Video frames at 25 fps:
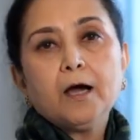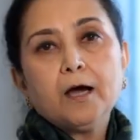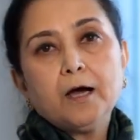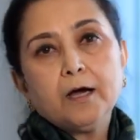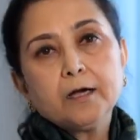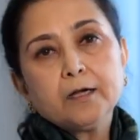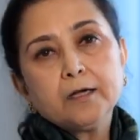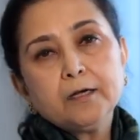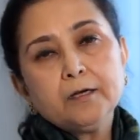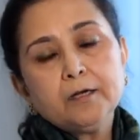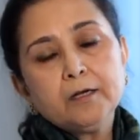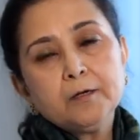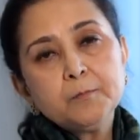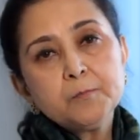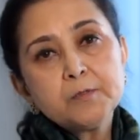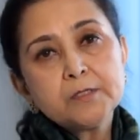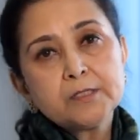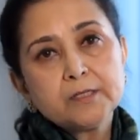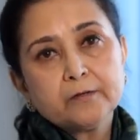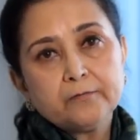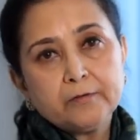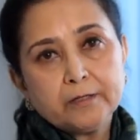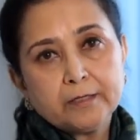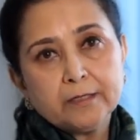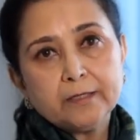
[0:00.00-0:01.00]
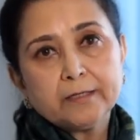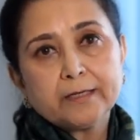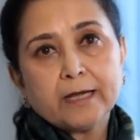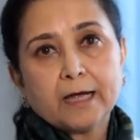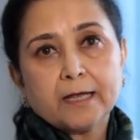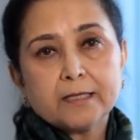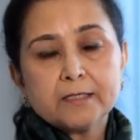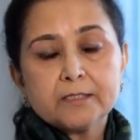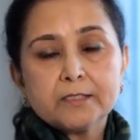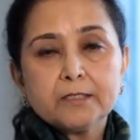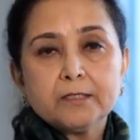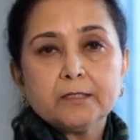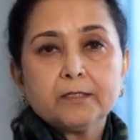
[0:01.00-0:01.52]
While talking about the
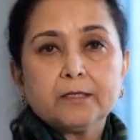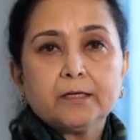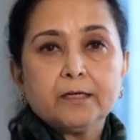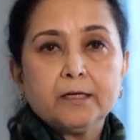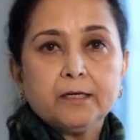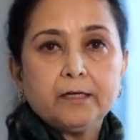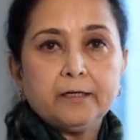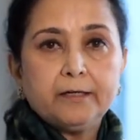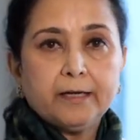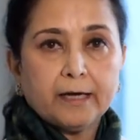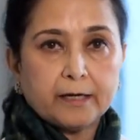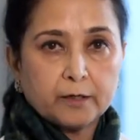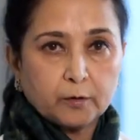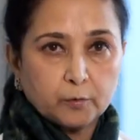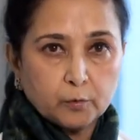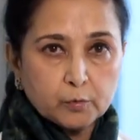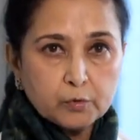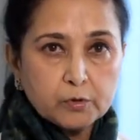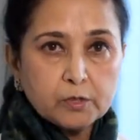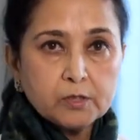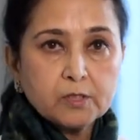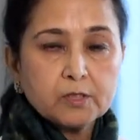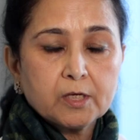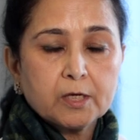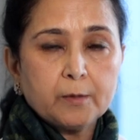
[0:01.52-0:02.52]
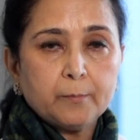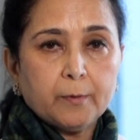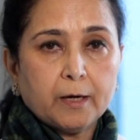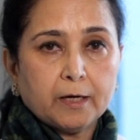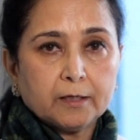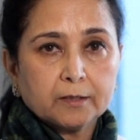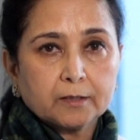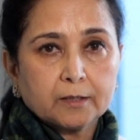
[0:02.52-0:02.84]
diagnosis of cervical